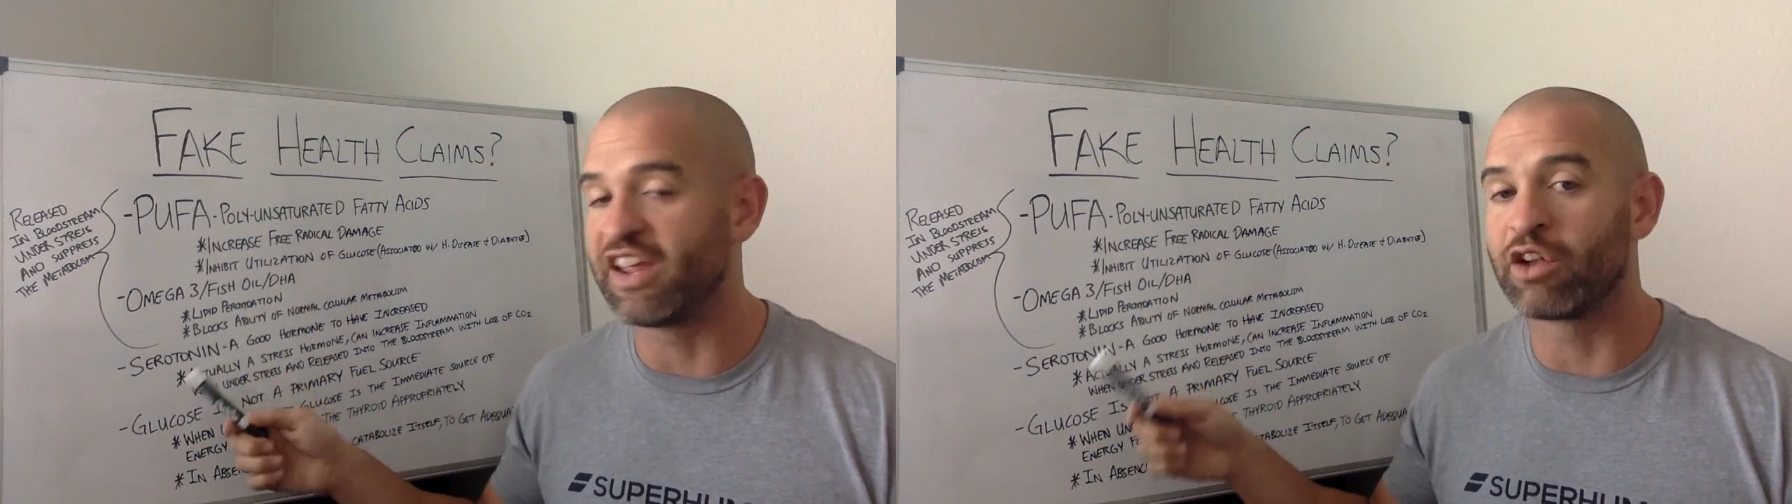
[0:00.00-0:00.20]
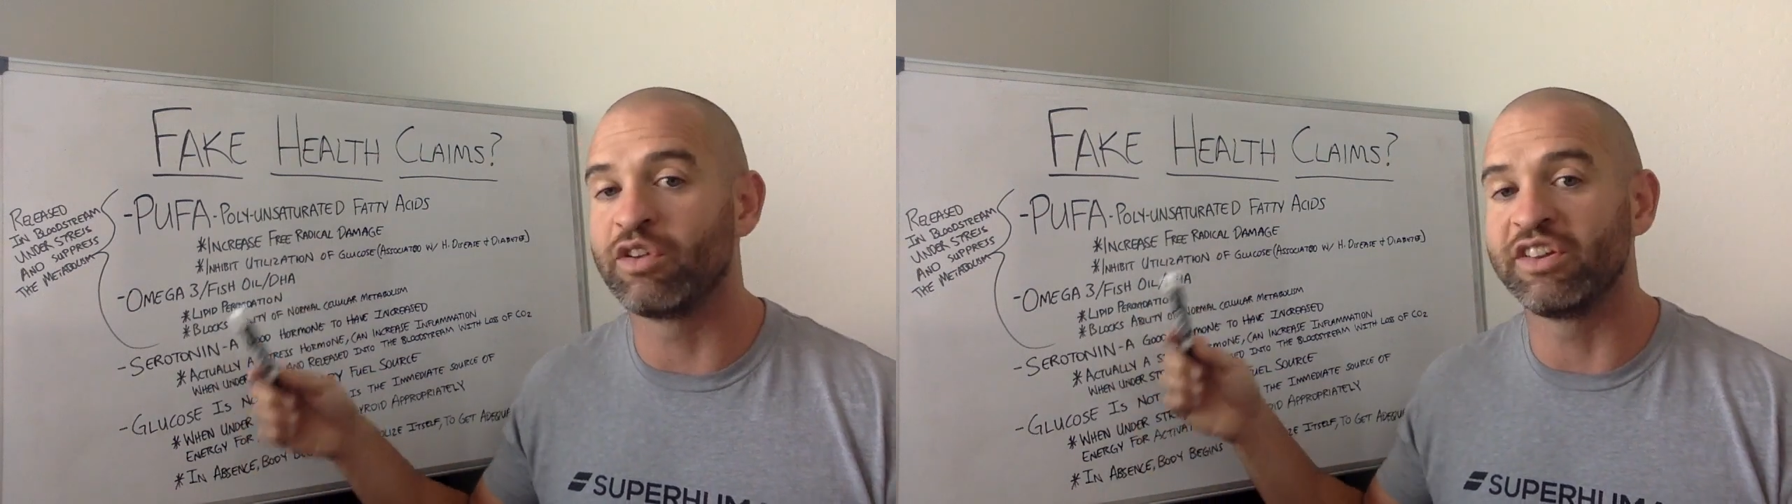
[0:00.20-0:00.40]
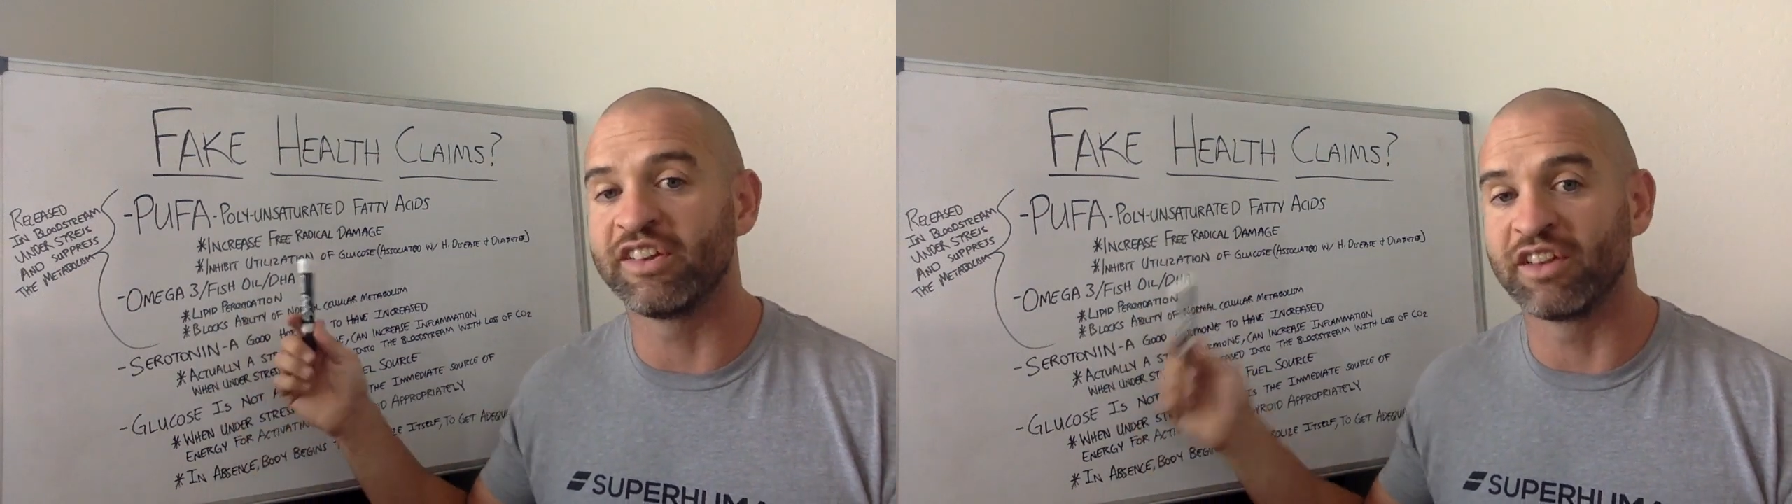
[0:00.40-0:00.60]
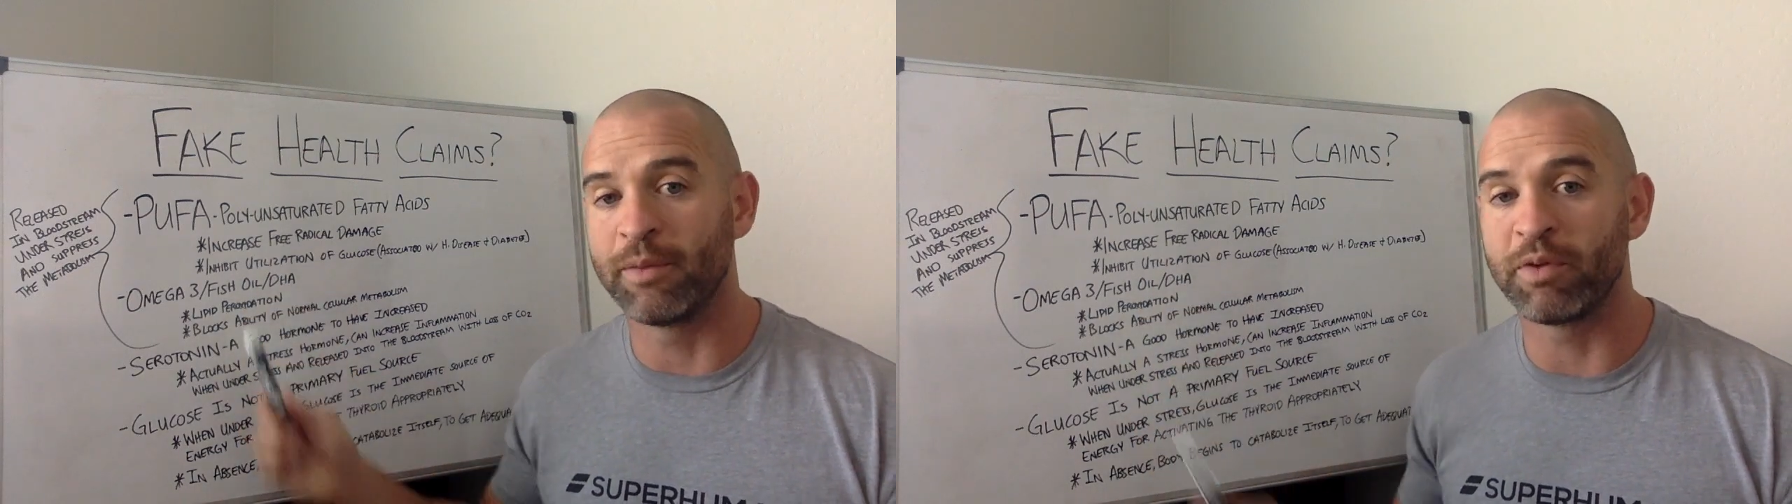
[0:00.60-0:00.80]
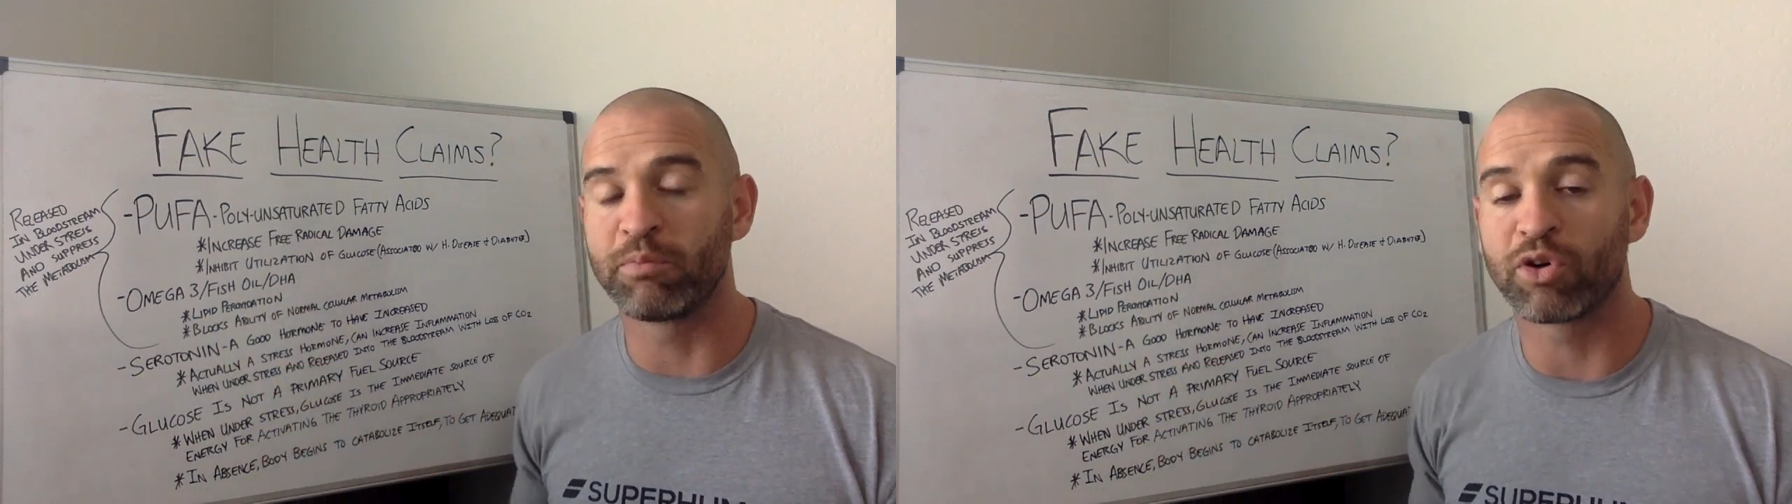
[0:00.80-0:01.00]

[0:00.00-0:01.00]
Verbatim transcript: increases lipid